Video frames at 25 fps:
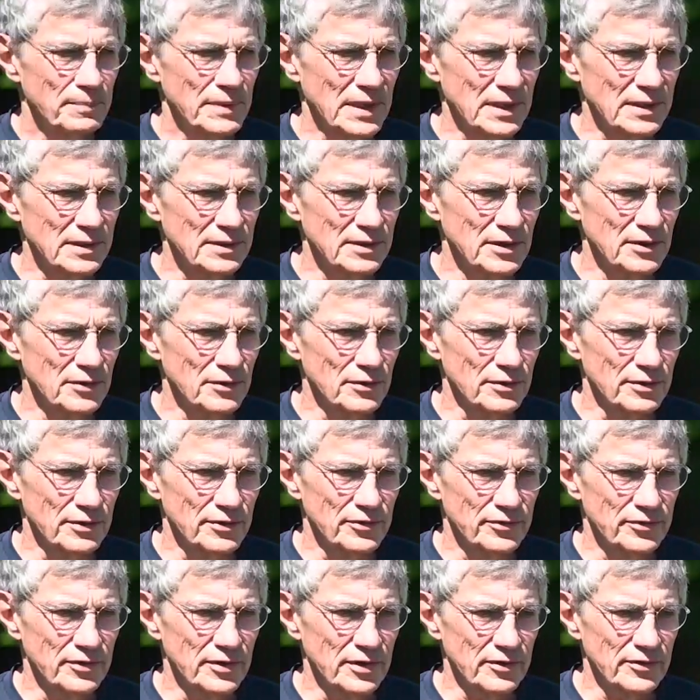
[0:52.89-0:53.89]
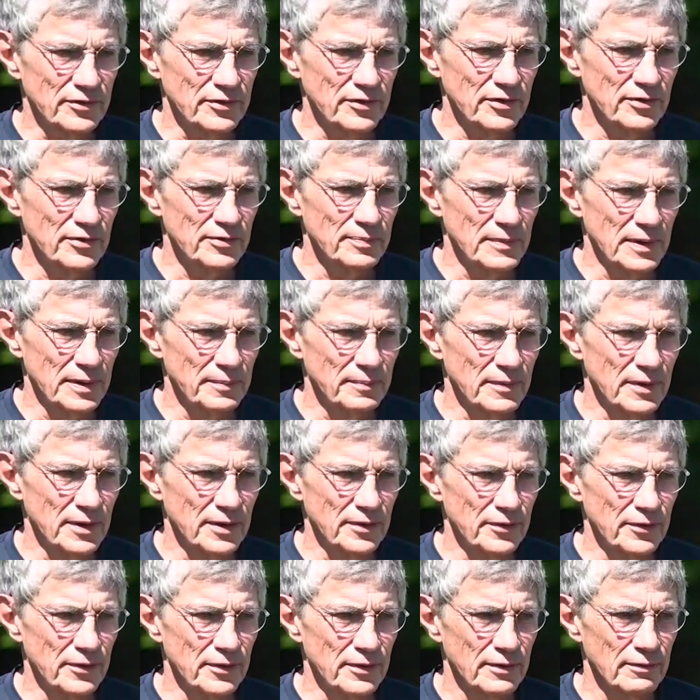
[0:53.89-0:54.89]
back in the early 60s, my
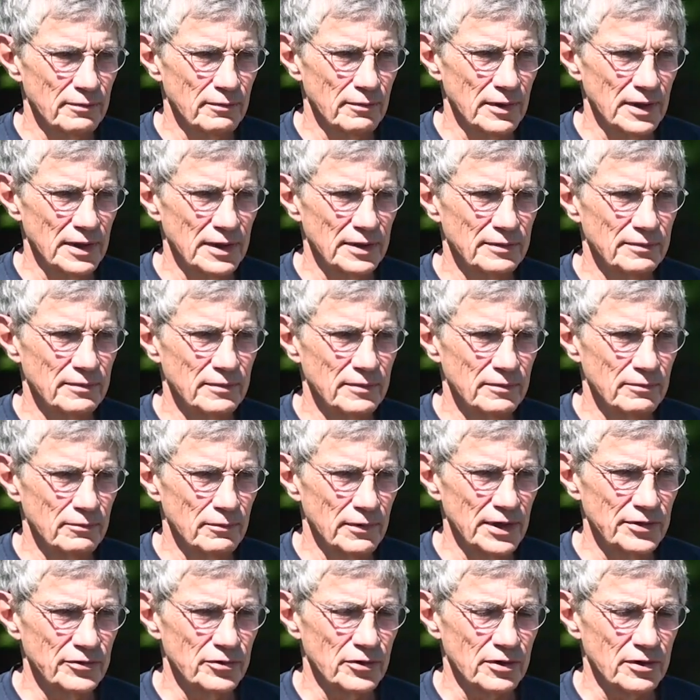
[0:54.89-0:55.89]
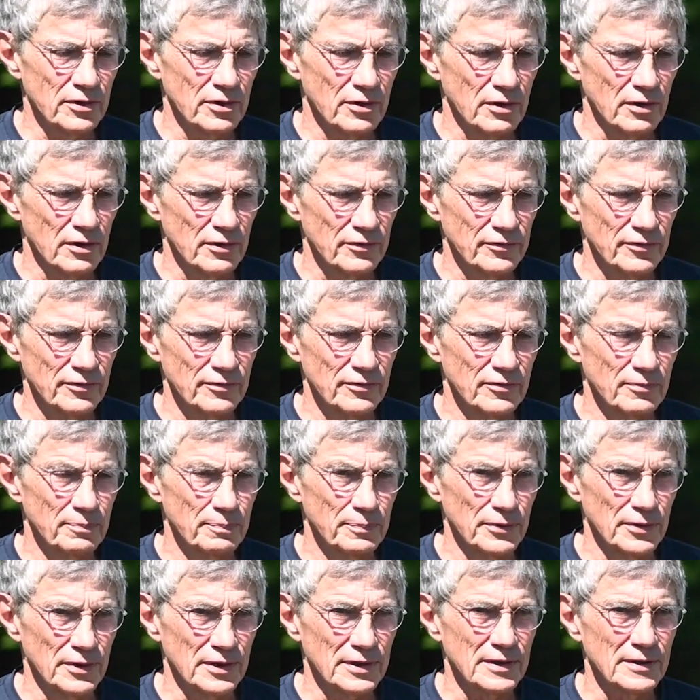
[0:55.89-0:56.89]
mother read Rachel Carlson's
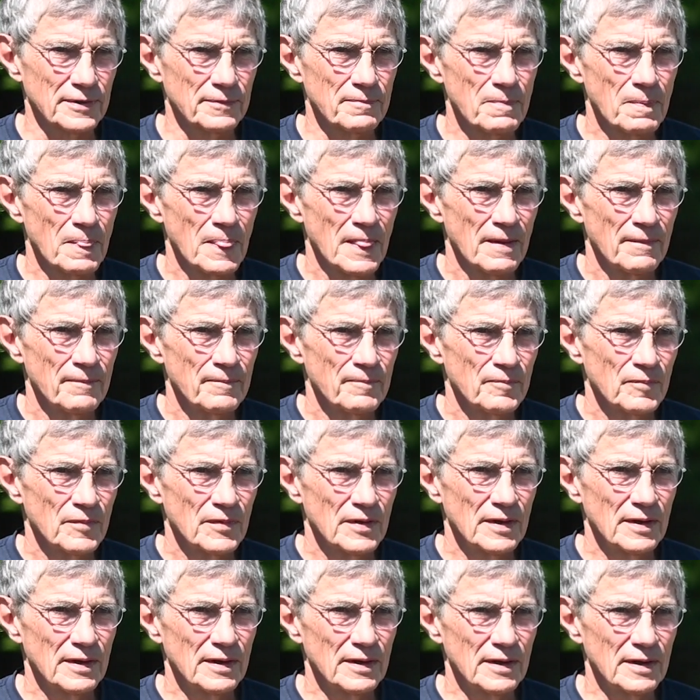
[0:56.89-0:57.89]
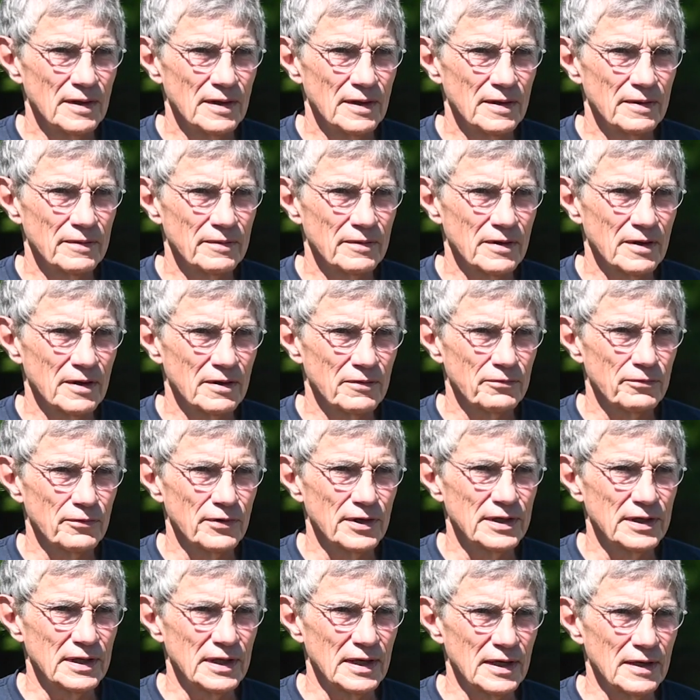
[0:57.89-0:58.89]
book and kind of
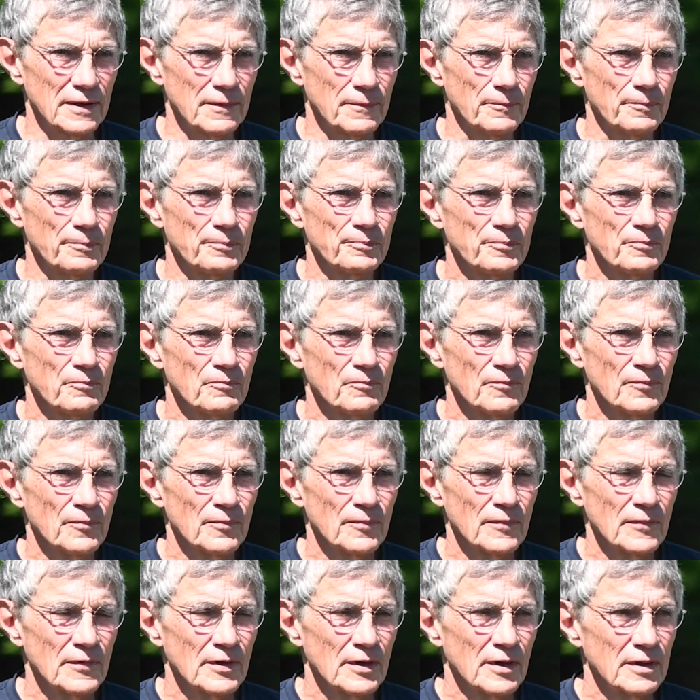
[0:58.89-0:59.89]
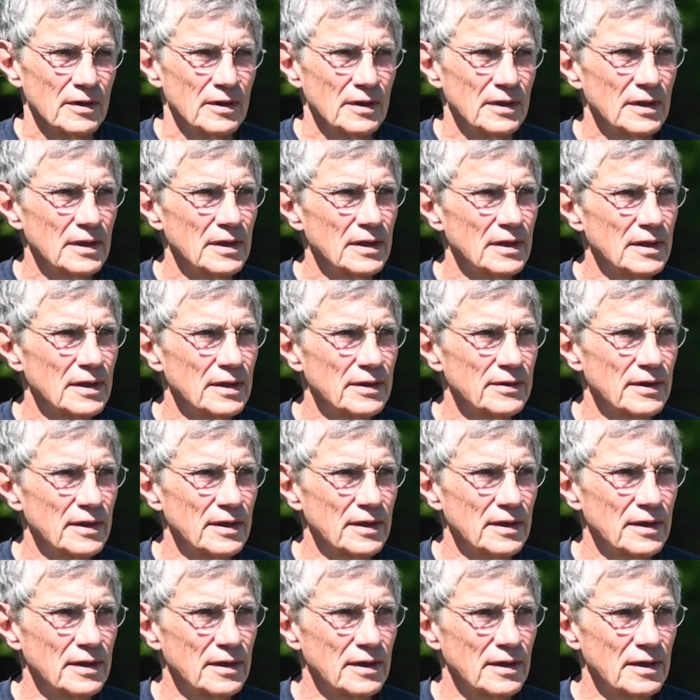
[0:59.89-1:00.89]
freaked out. And
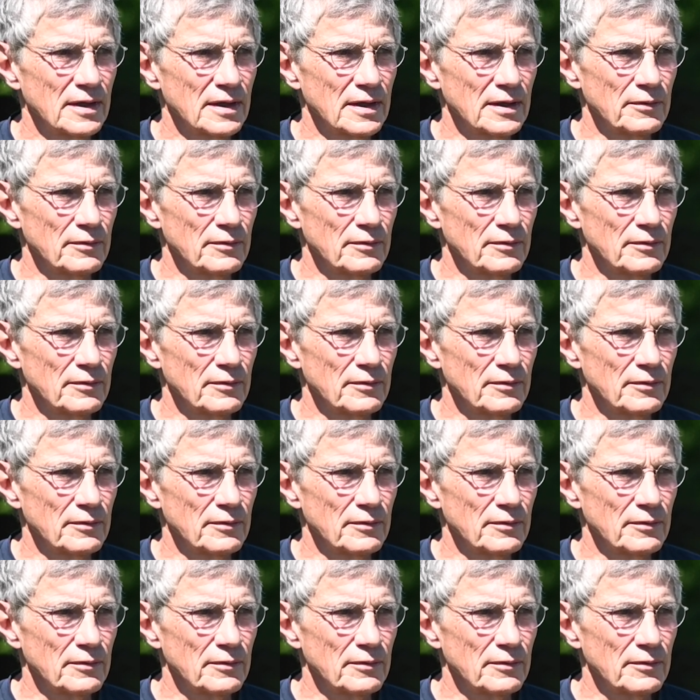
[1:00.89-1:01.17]
then I